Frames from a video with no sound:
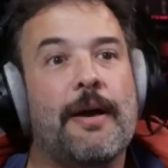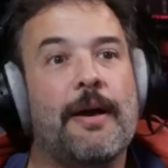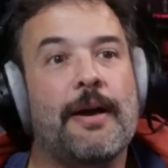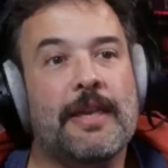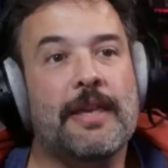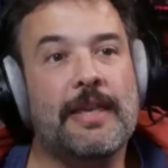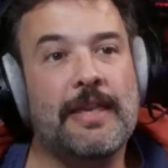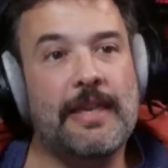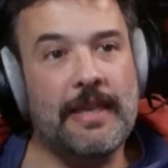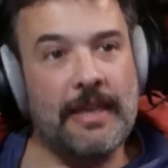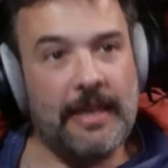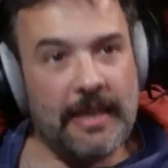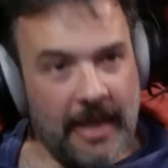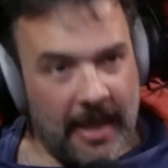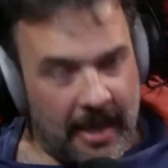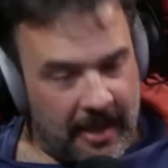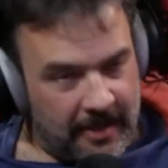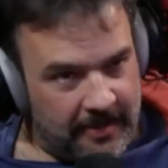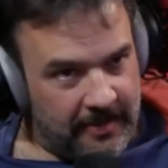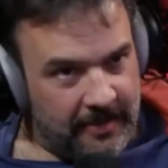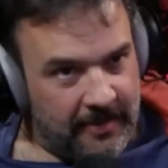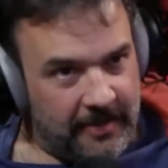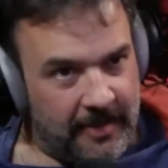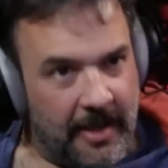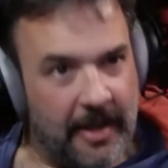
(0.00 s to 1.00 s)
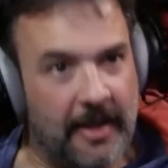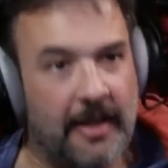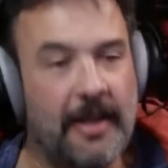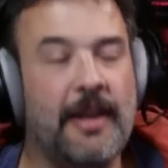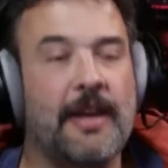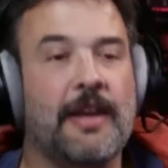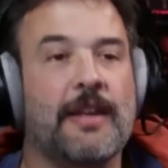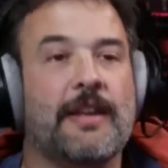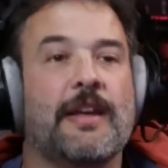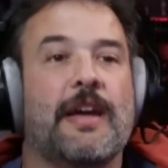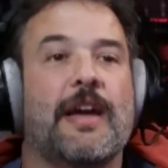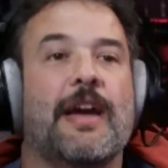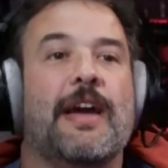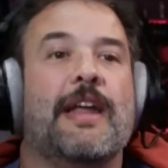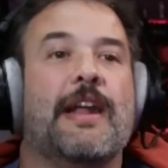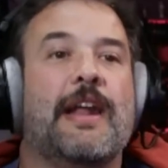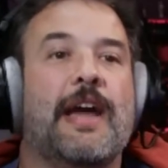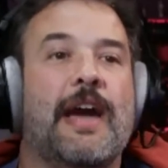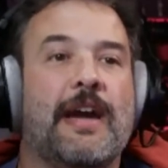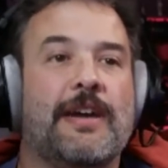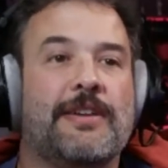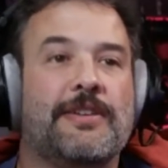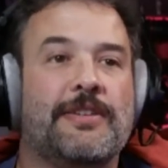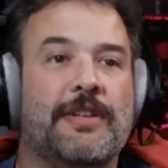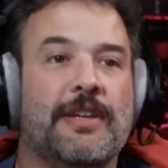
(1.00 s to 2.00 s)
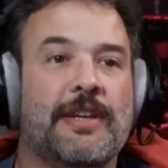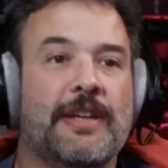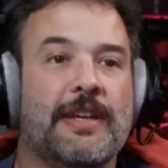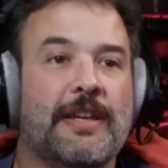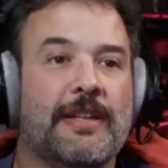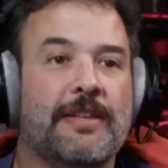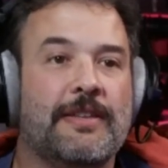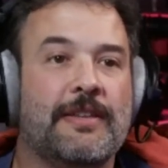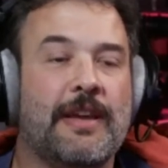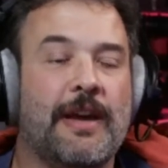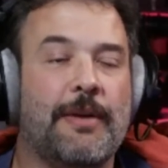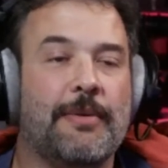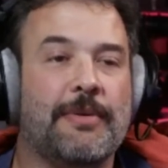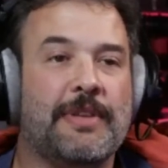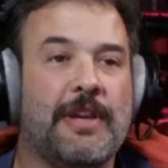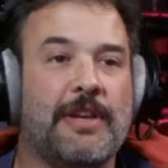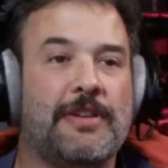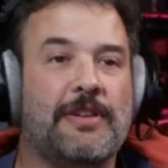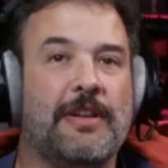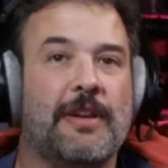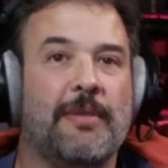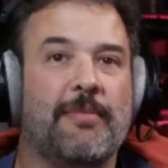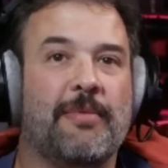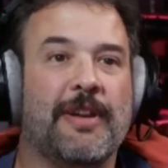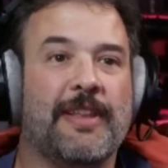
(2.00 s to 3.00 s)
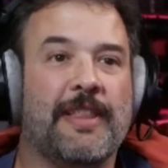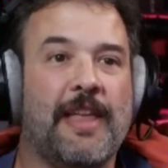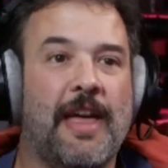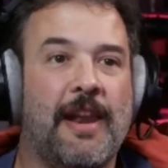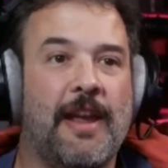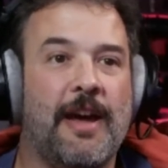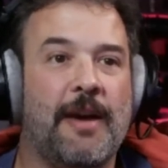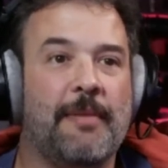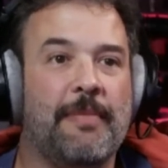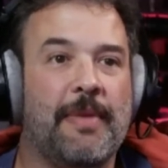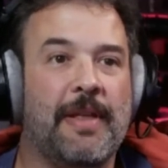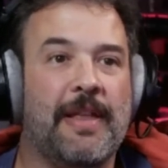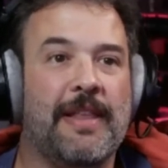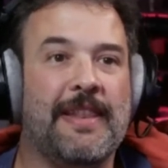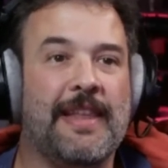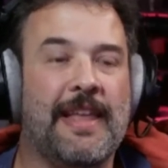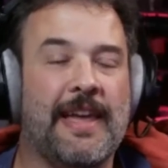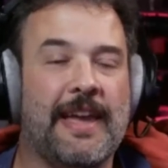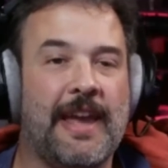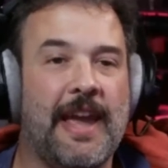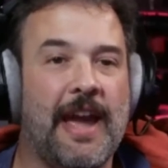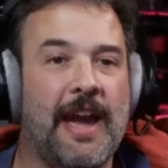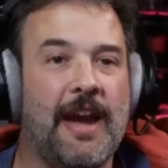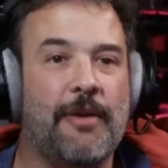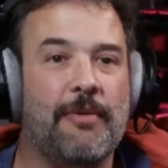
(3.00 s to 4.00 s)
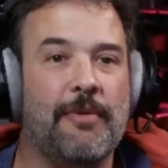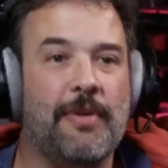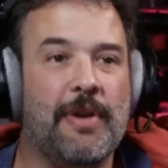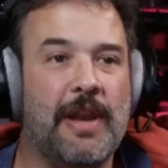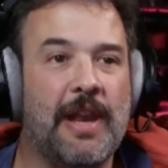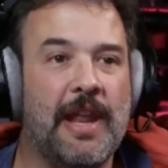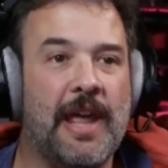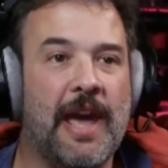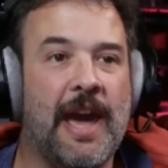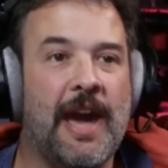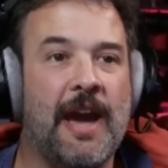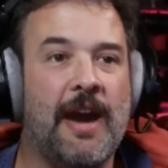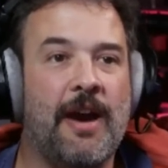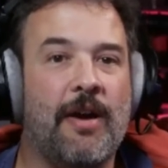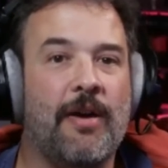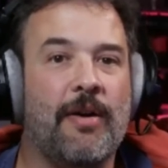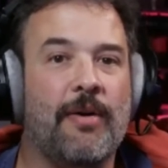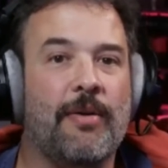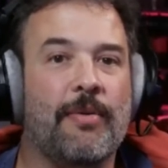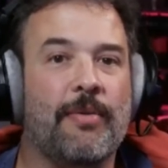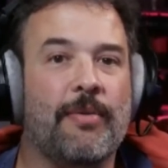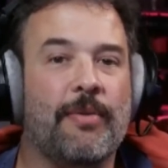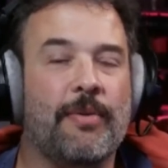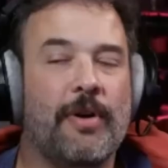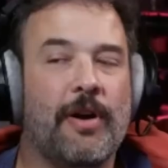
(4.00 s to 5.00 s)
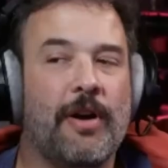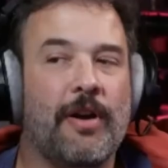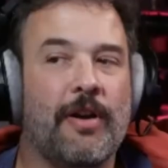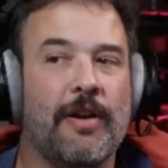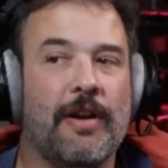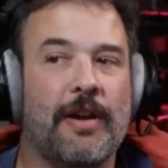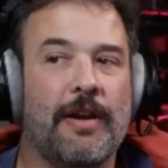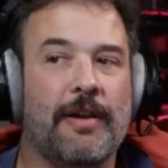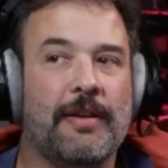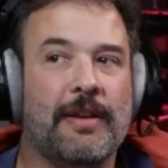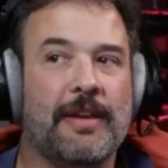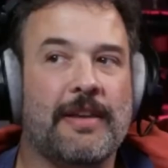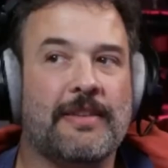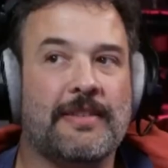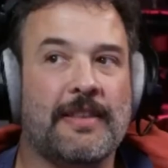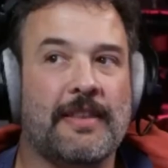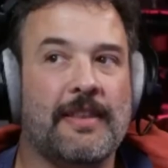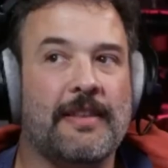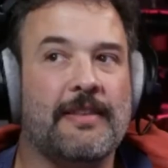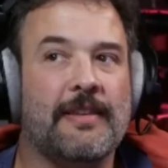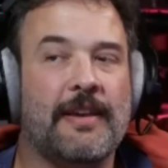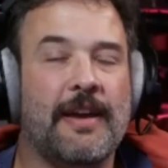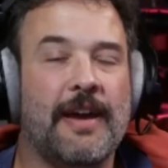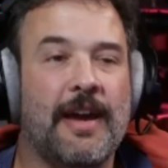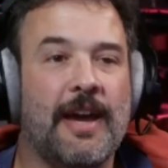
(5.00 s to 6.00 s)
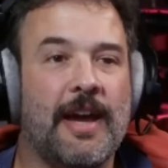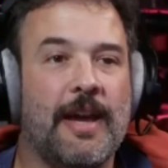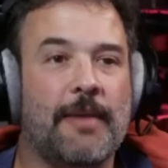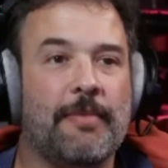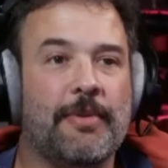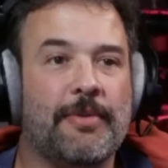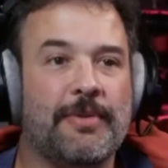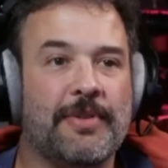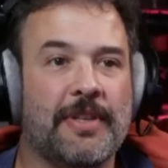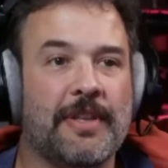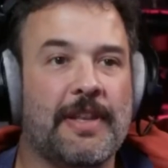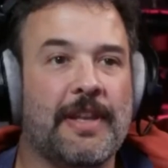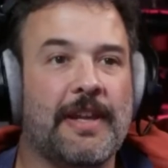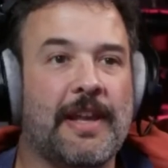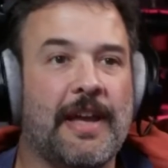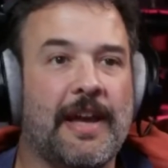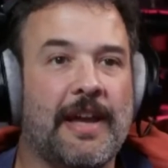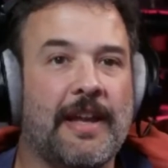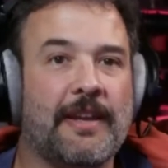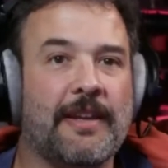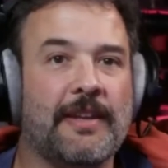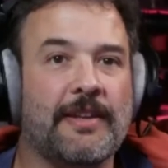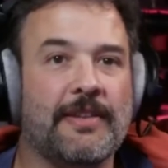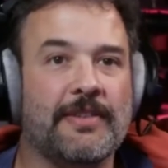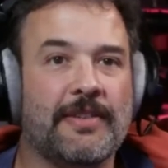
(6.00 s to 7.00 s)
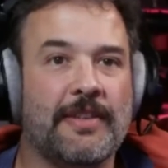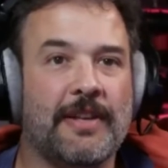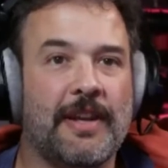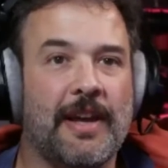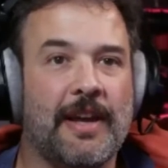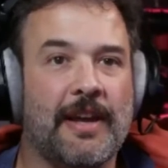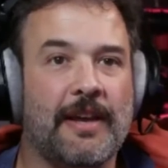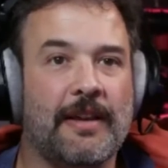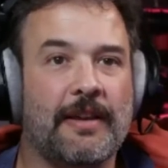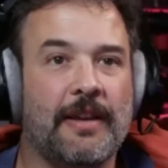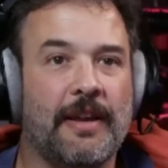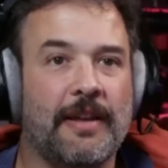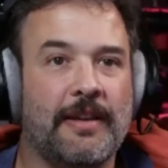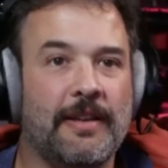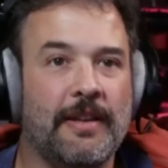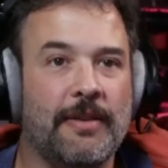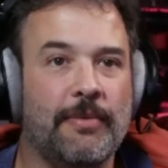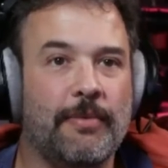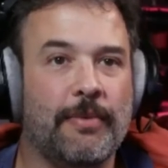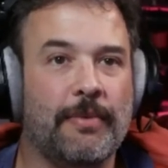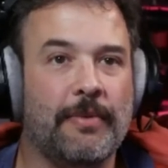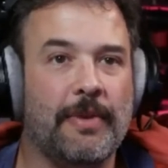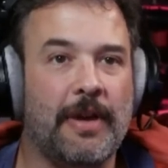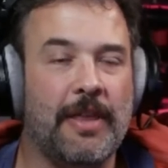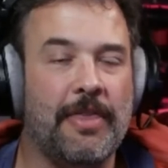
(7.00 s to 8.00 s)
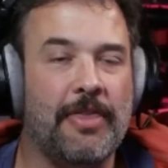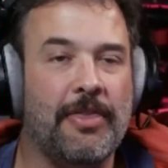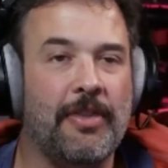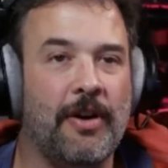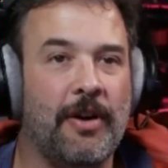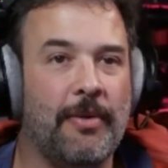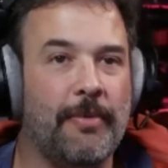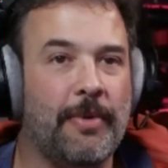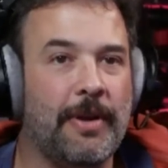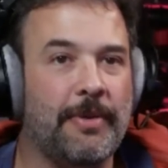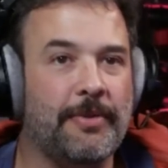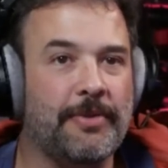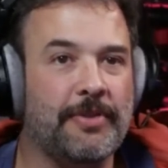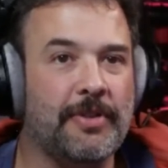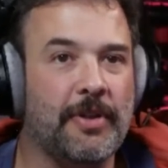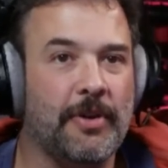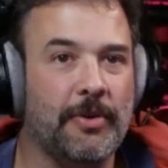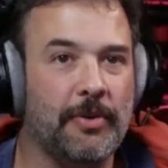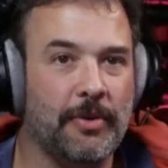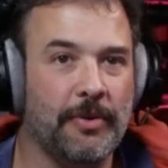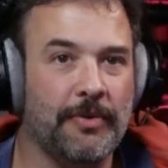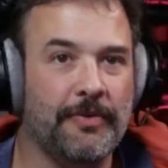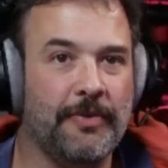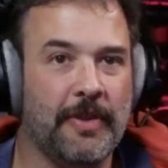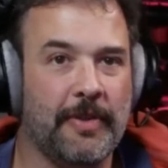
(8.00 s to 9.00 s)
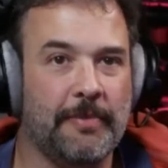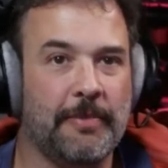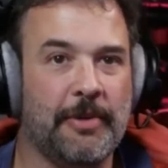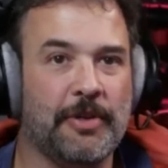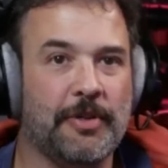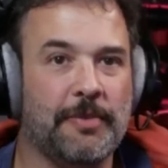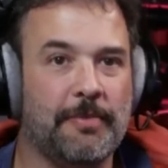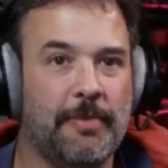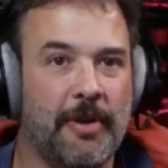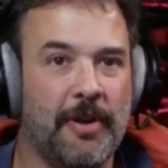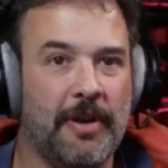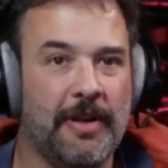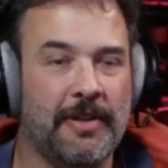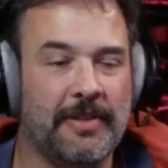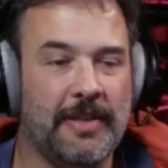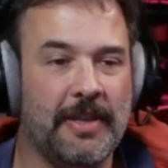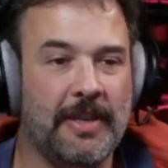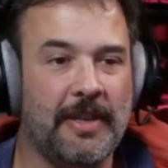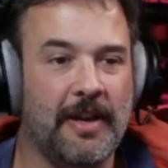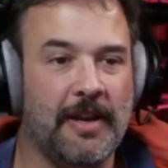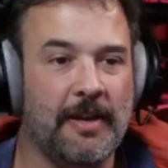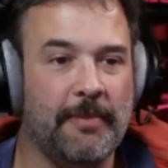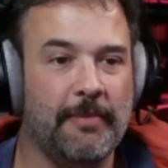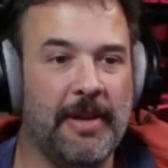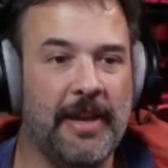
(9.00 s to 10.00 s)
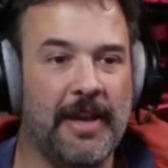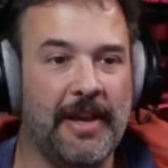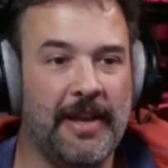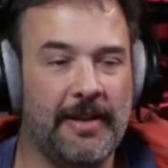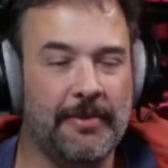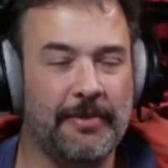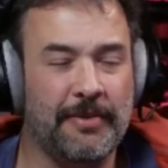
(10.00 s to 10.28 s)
Yes, he did. And actually I was actually going to bring that up, and like how now because at the time it was in the 90s, and I thought what I was told for the most part as a young man.